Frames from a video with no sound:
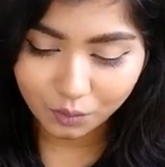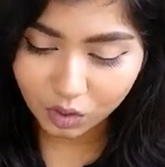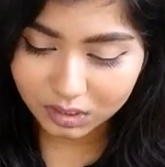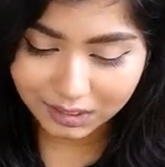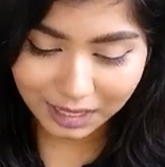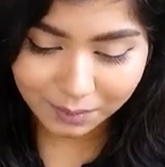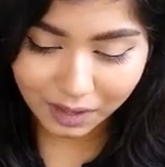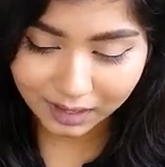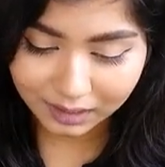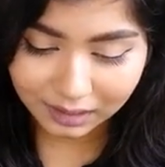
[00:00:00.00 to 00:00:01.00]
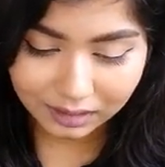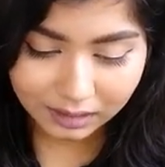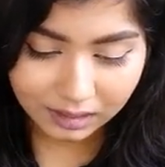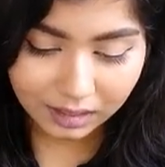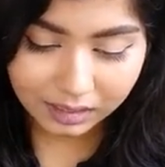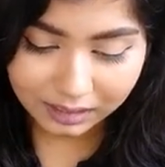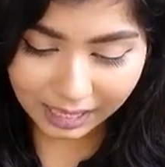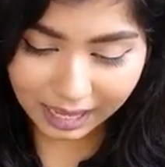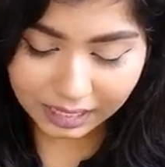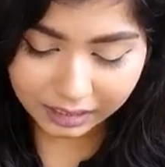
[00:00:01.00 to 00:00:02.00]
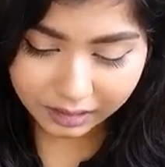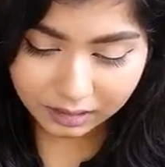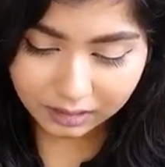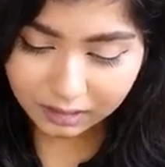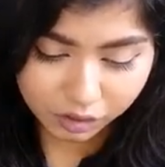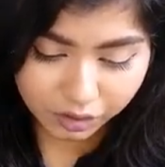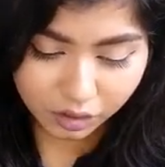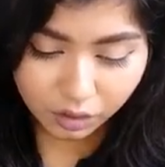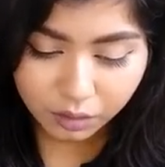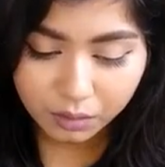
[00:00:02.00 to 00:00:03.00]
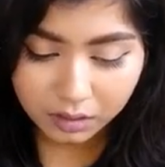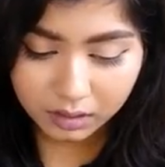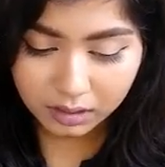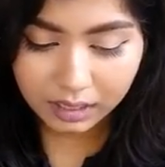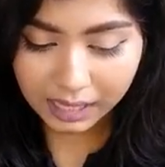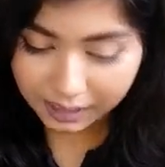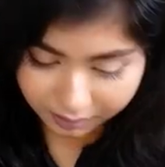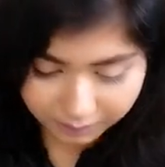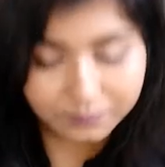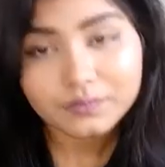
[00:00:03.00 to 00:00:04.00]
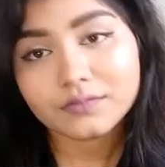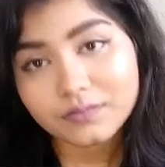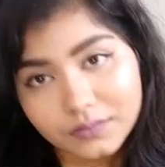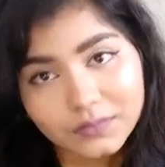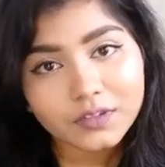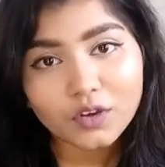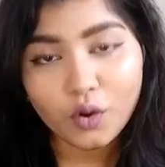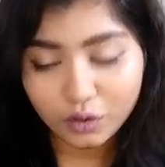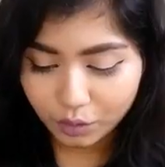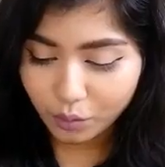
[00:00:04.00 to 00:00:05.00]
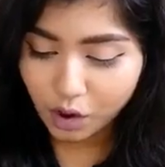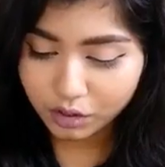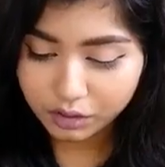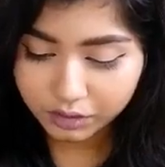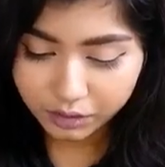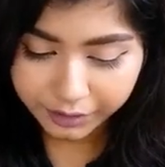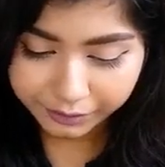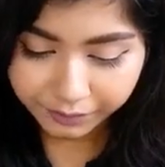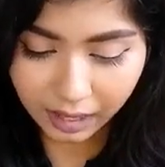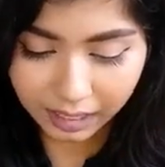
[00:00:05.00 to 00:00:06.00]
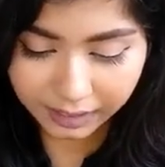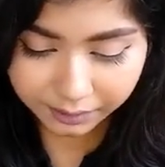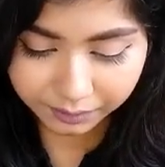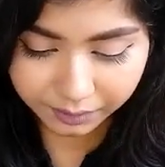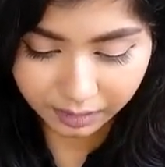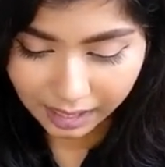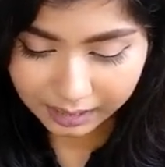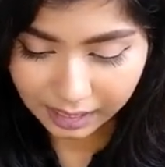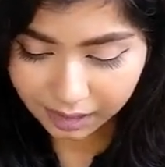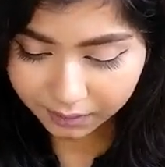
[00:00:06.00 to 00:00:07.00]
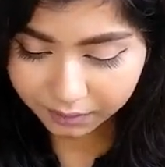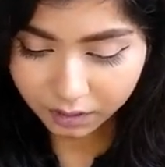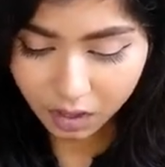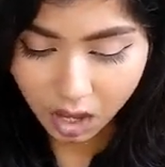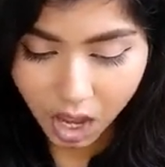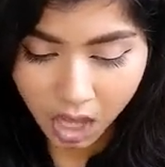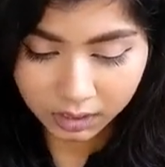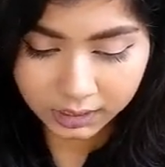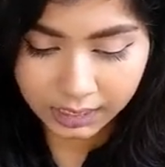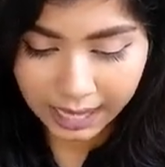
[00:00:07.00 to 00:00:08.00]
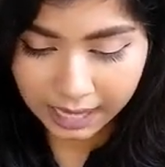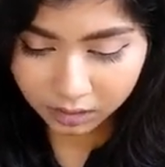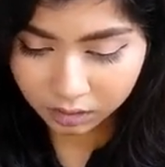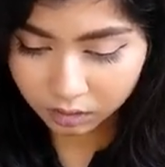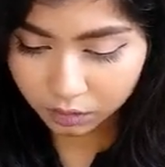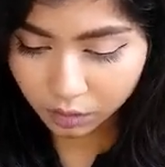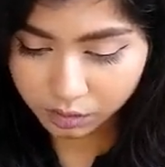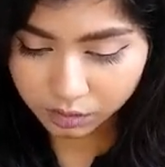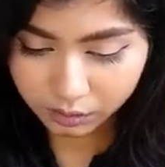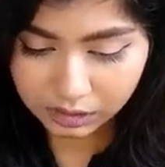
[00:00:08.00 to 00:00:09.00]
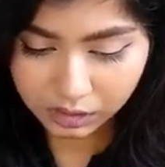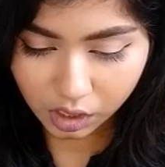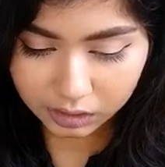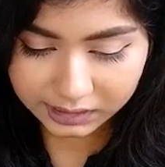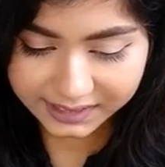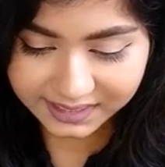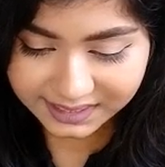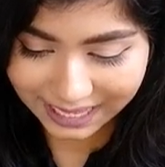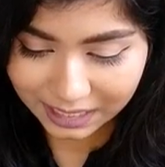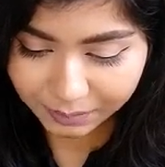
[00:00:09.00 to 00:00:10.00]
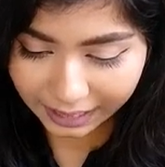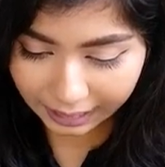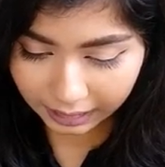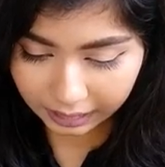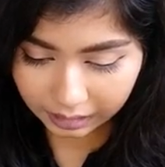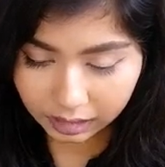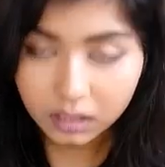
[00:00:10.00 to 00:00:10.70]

What did I buy? Again. Also, again, coconut water, 35. I have, again, groceries on the same day.